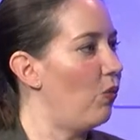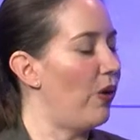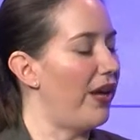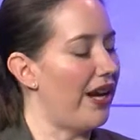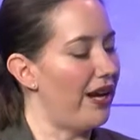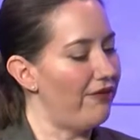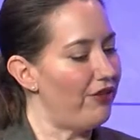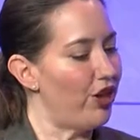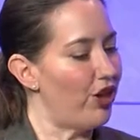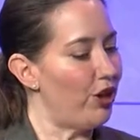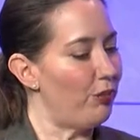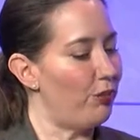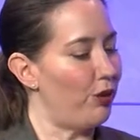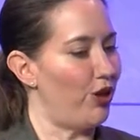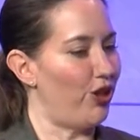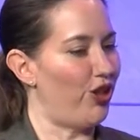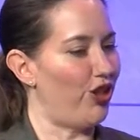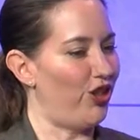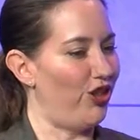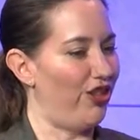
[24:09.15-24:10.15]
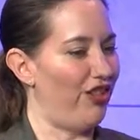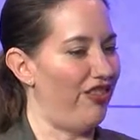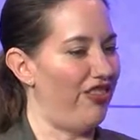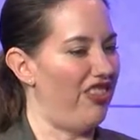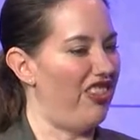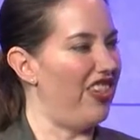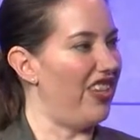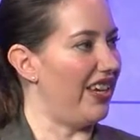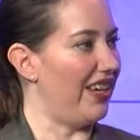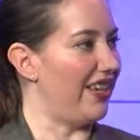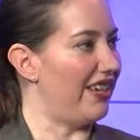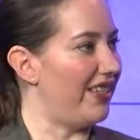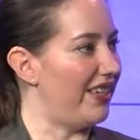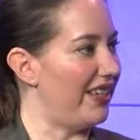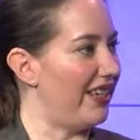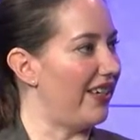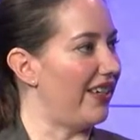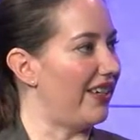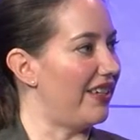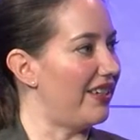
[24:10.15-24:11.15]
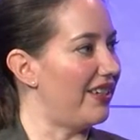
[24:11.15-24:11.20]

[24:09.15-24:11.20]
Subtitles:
Whatever her personal this is.